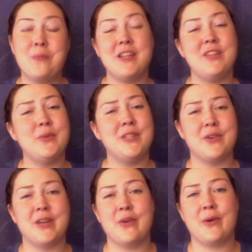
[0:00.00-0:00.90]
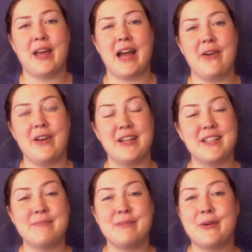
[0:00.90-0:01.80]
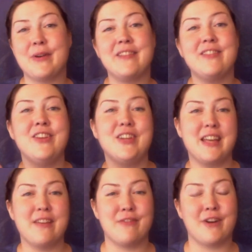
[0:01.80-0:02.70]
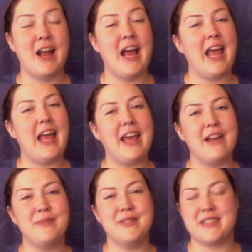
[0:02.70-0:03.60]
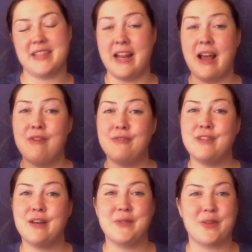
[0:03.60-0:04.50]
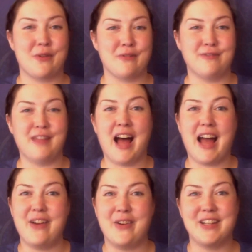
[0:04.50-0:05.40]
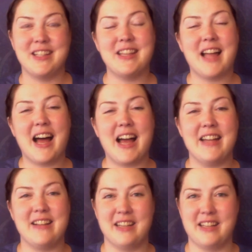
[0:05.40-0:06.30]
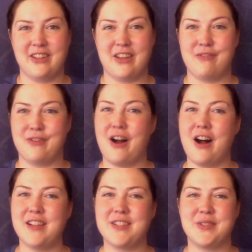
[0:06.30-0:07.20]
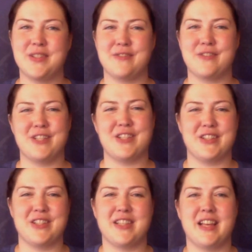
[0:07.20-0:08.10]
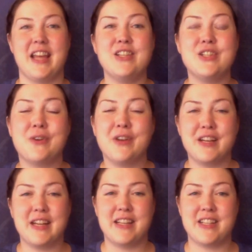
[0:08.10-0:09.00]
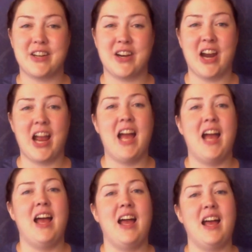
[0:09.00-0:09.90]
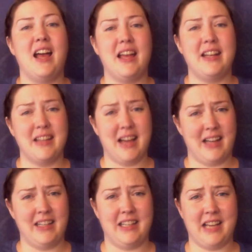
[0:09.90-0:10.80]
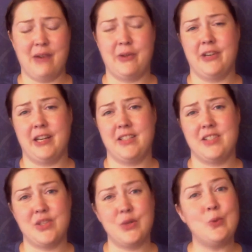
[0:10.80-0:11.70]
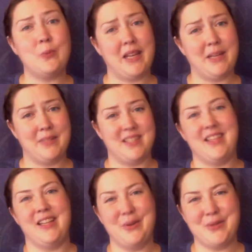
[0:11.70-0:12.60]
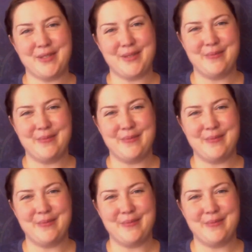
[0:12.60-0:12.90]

you enjoy going out and exploring, looking for animals that float or fly or glide, looking for all sorts of creatures, enjoying nature, and not encountering too many mosquitoes.